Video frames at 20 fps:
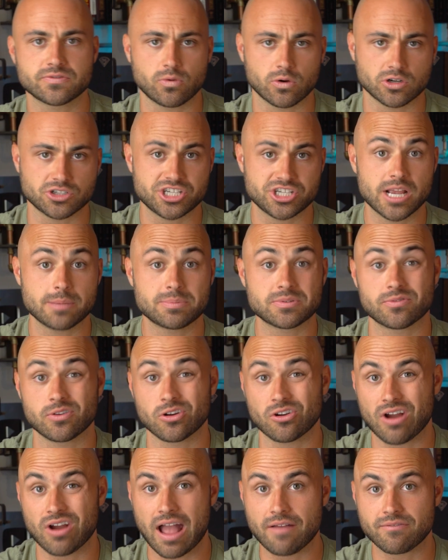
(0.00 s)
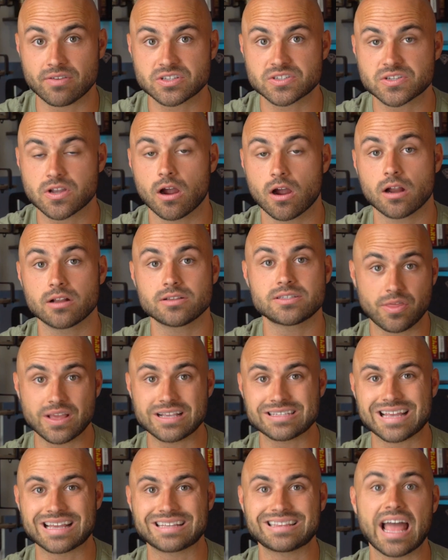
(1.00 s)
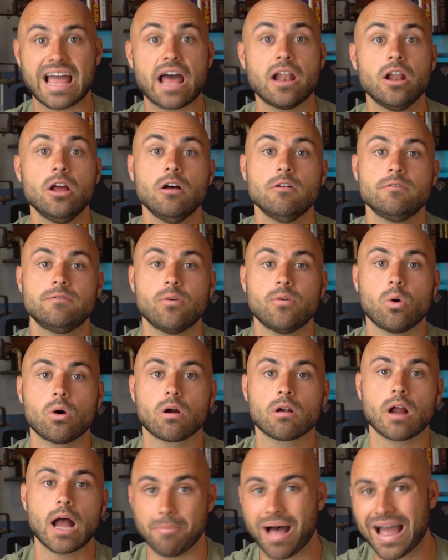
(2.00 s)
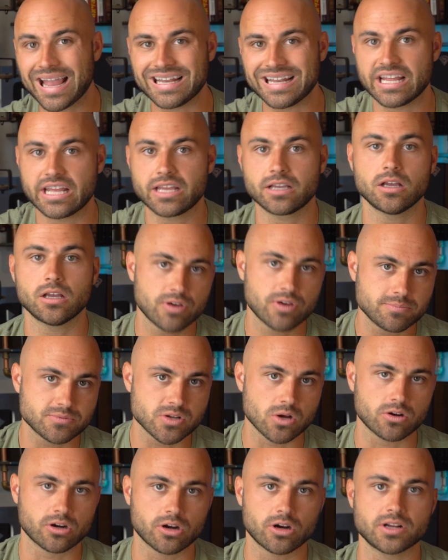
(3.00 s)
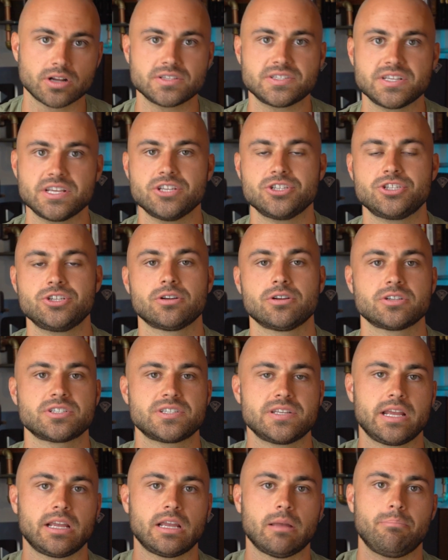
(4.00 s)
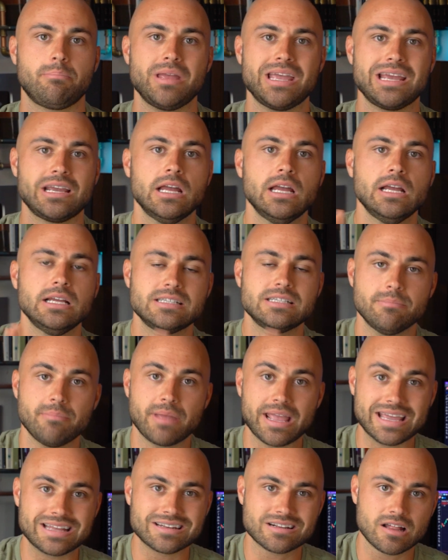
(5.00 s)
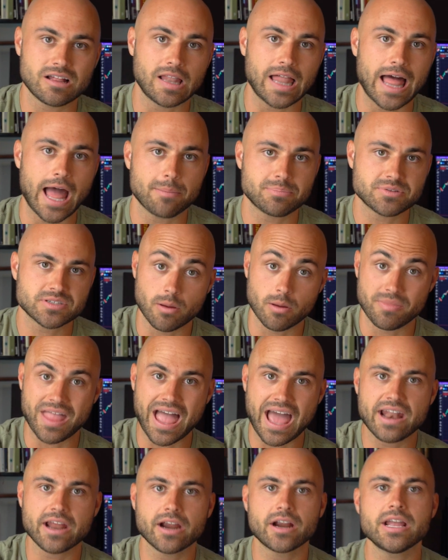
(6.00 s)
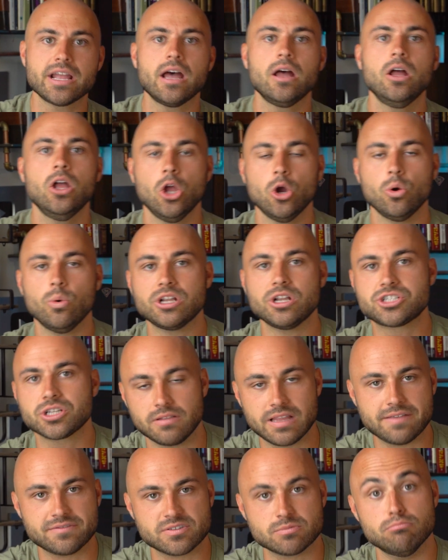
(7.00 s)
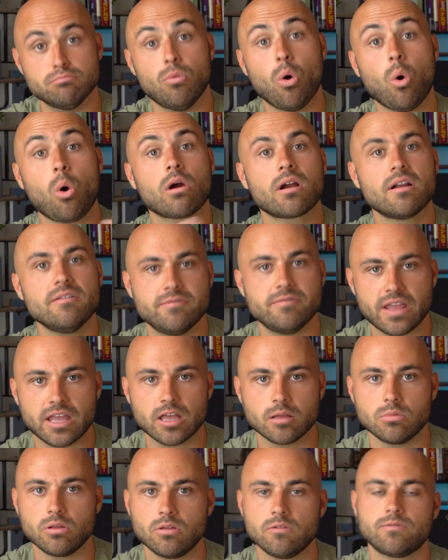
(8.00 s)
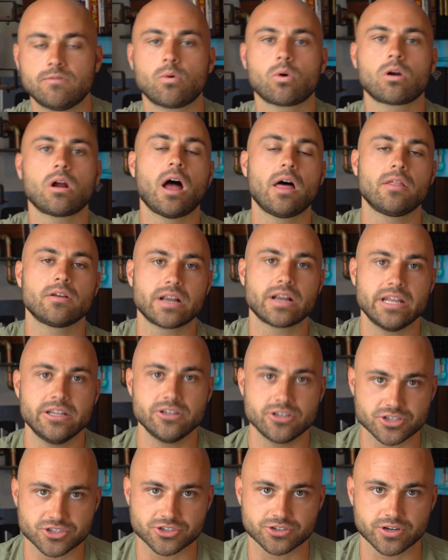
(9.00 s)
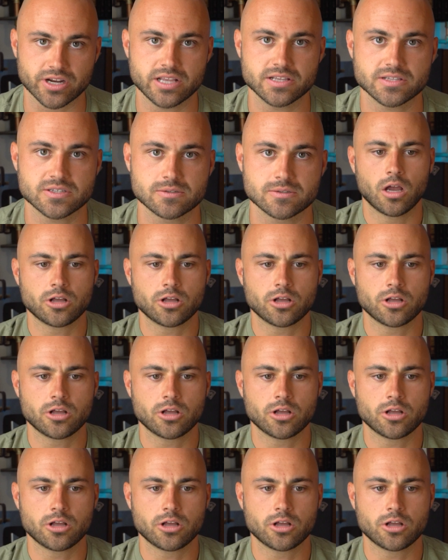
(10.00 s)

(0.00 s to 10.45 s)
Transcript: for chips, for graphics cards, things like that, for mining cryptocurrencies. You're seeing a big demand collapse from that area, which leaves more available for other industries.